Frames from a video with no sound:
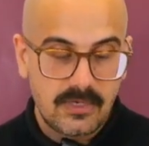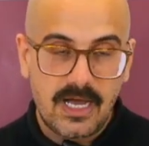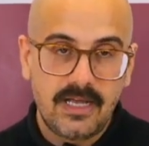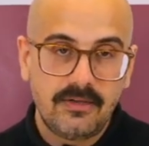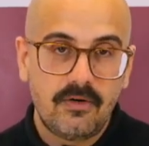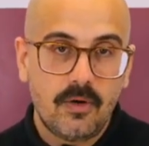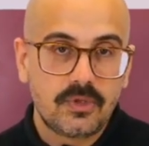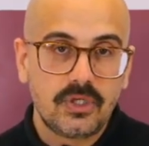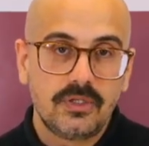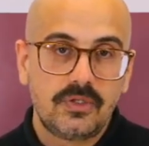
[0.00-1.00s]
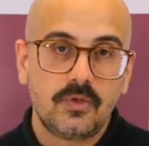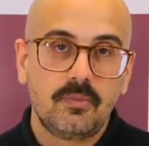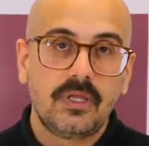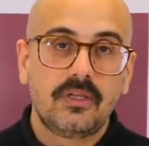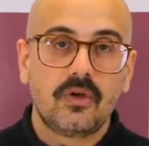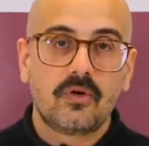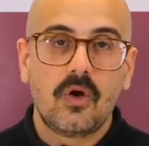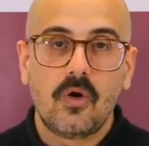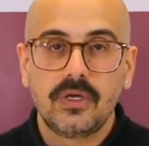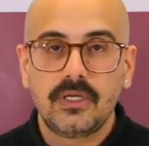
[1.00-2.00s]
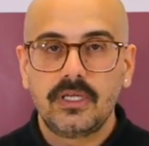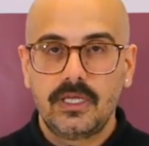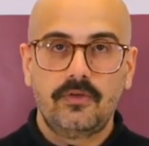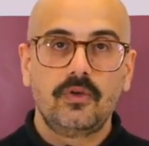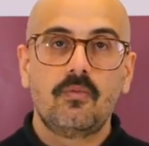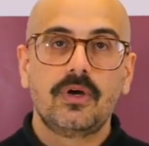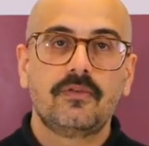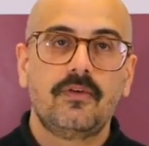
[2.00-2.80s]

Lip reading: Another option to build your code, if you don't want to